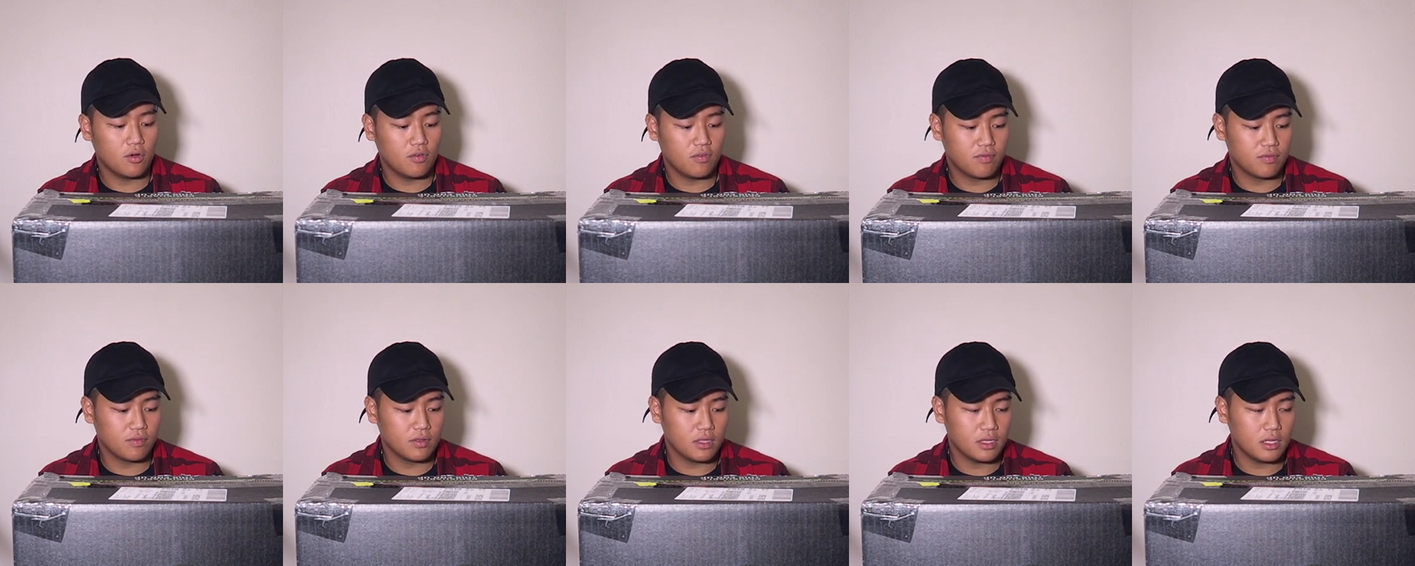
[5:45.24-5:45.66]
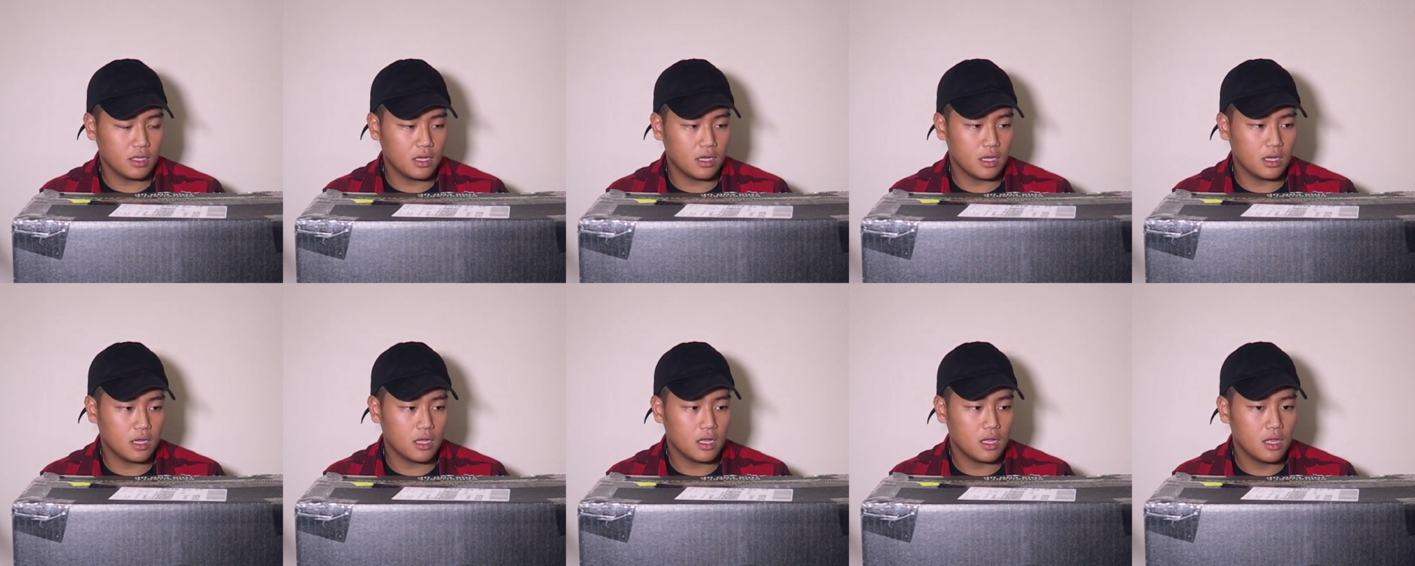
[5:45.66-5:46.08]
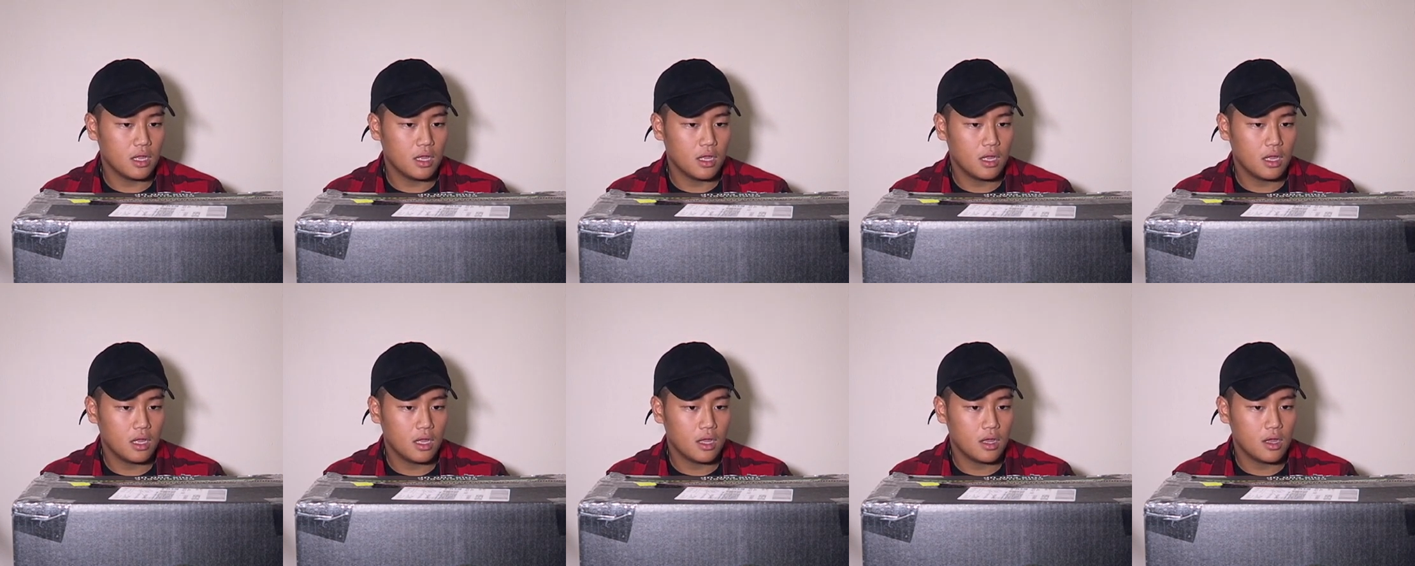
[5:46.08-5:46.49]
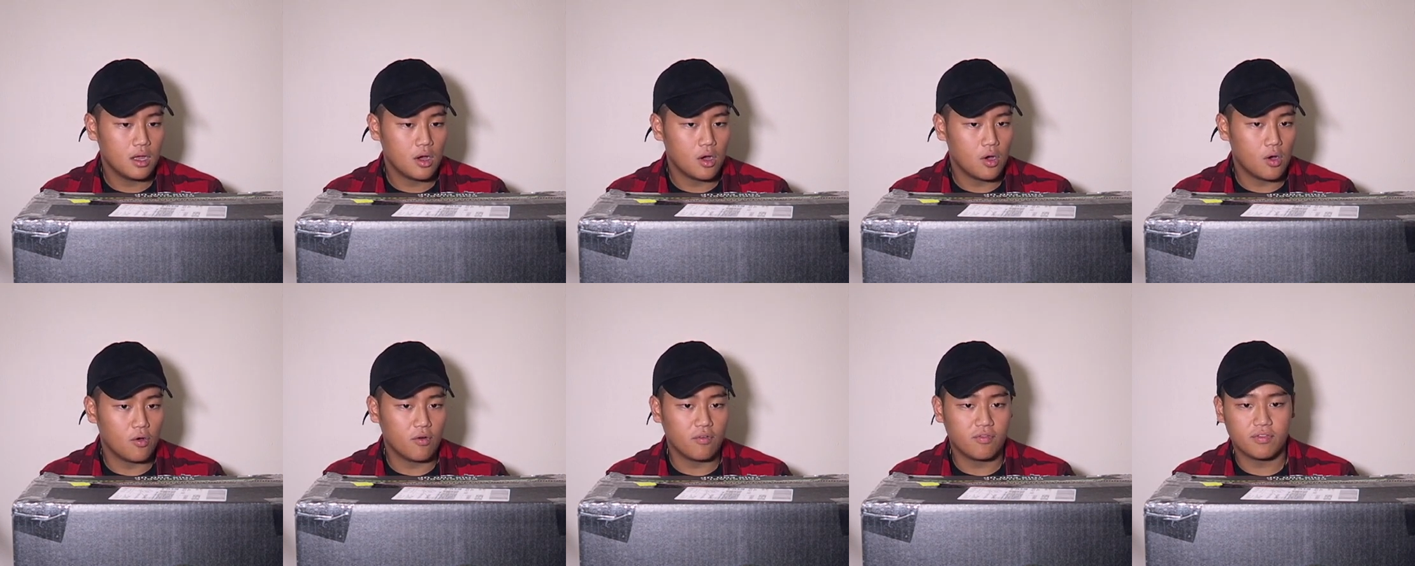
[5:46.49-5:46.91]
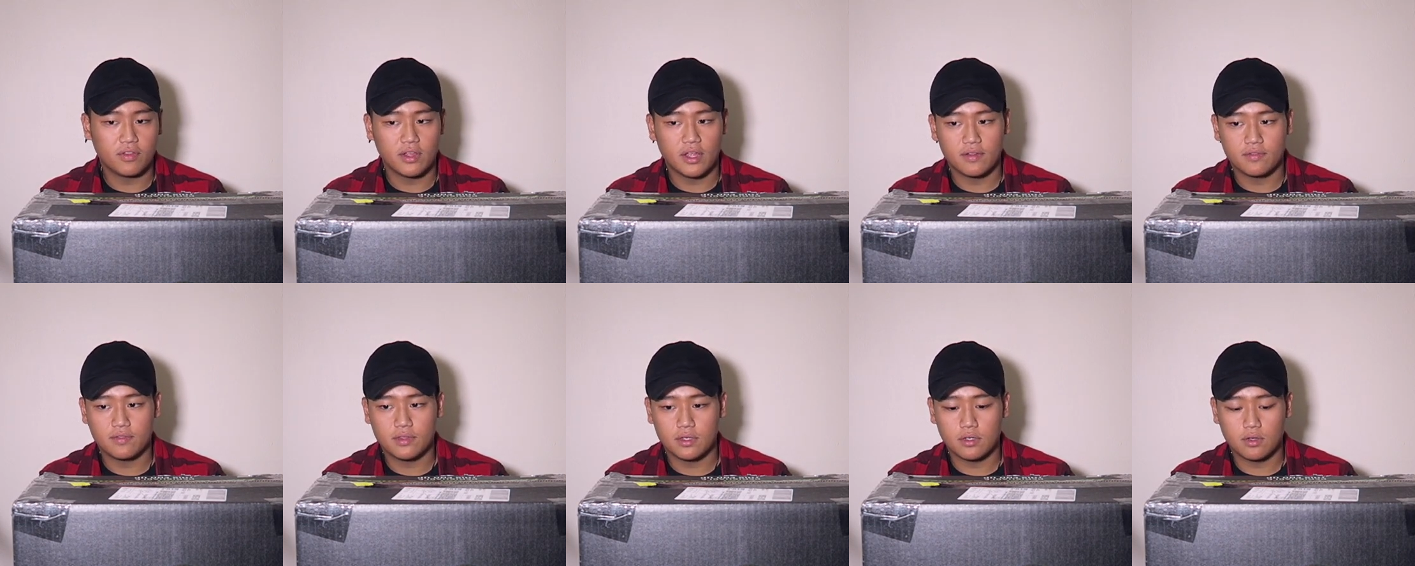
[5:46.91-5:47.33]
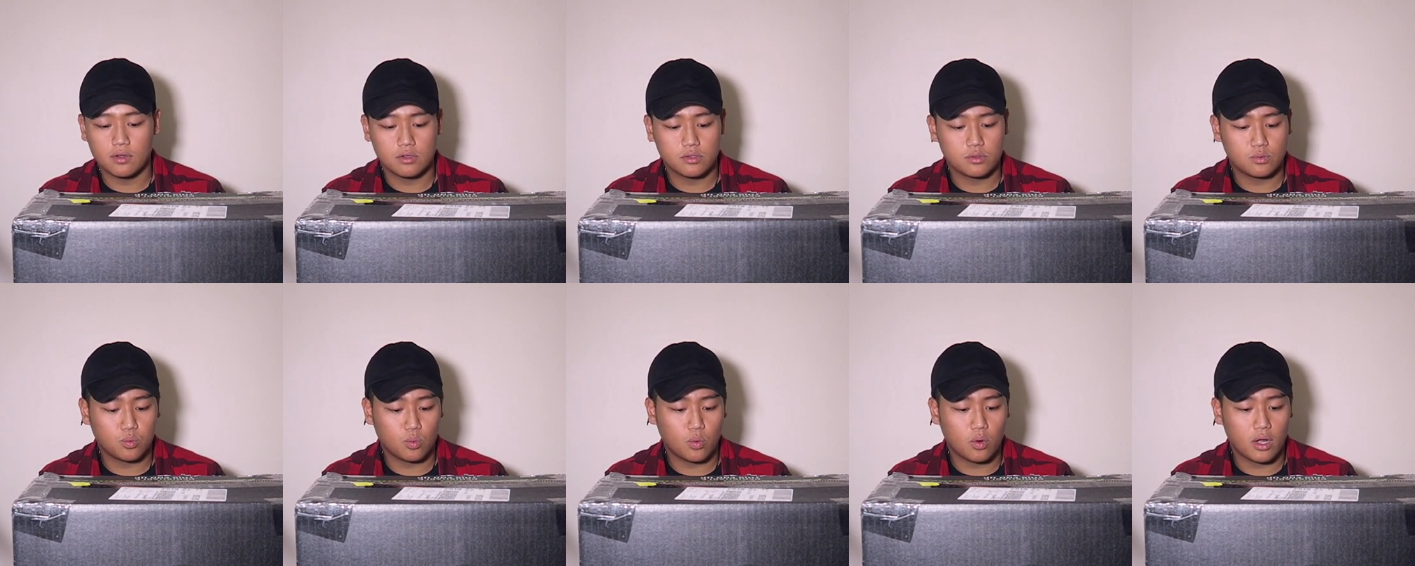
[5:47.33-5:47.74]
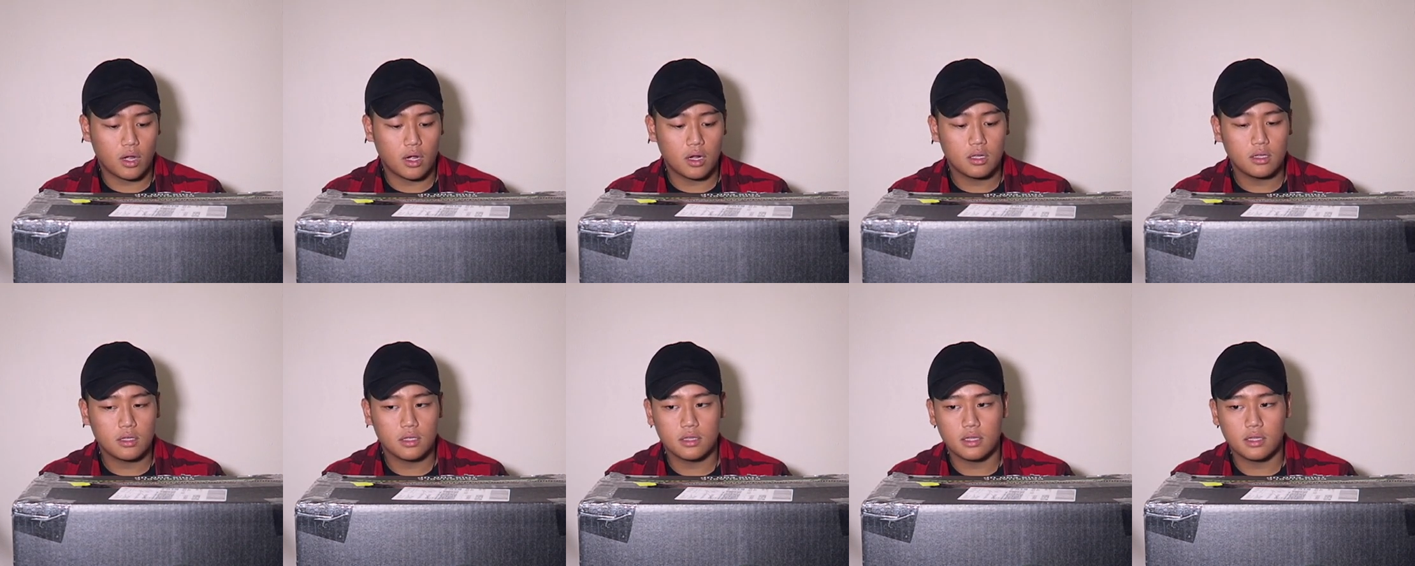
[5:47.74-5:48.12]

Hopefully, hopefully everything goes well